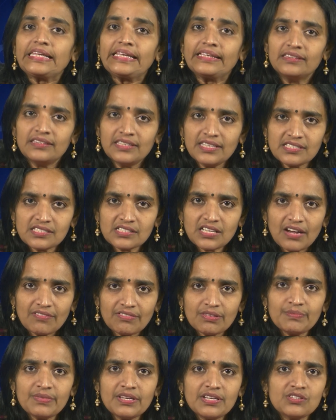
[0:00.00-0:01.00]
These
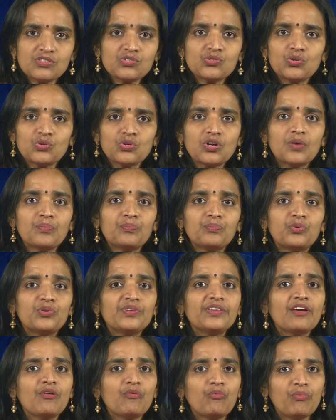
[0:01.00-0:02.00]
governments do not put
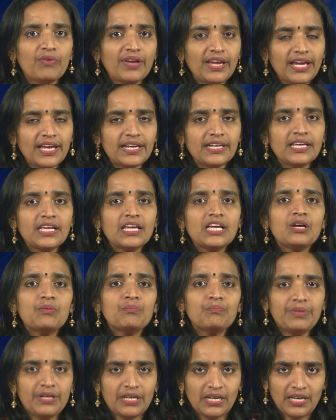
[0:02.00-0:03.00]
their weight
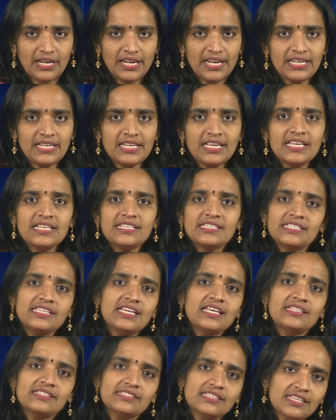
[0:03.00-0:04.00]
behind
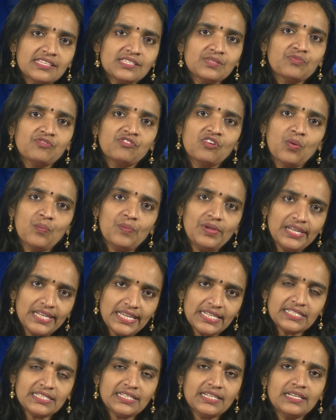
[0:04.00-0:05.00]
CSS
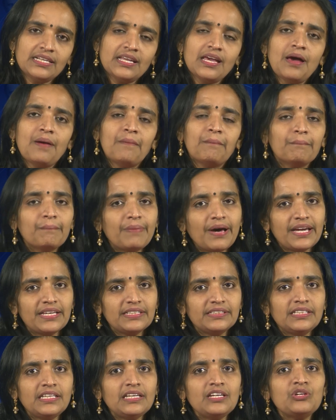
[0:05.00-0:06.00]
formulated by
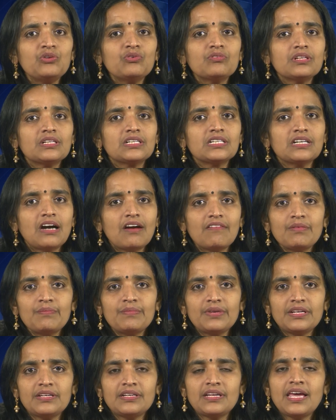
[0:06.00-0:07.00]
the union
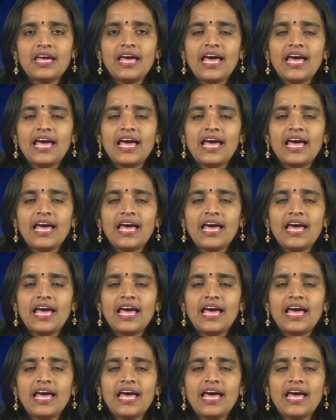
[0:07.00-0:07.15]
government,